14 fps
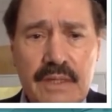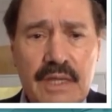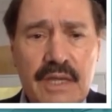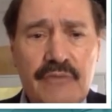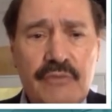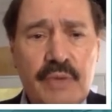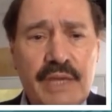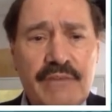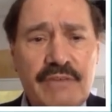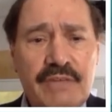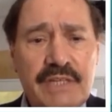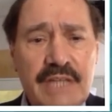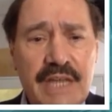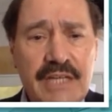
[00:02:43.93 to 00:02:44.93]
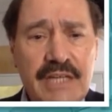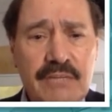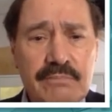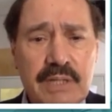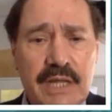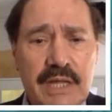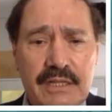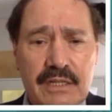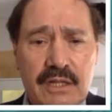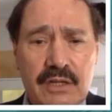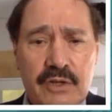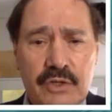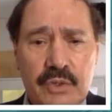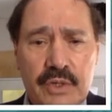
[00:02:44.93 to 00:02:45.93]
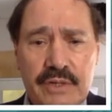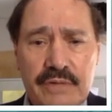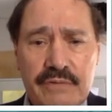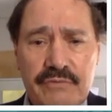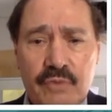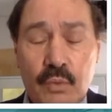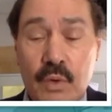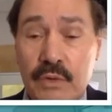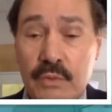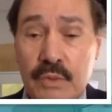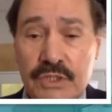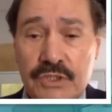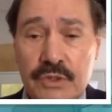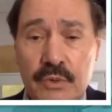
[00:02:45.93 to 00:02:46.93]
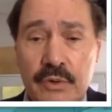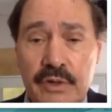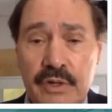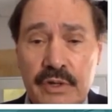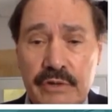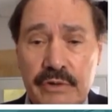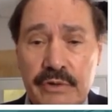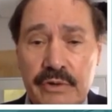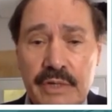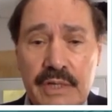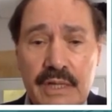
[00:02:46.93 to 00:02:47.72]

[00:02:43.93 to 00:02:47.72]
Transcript: If we have a non-compliant lung unit for one reason or another,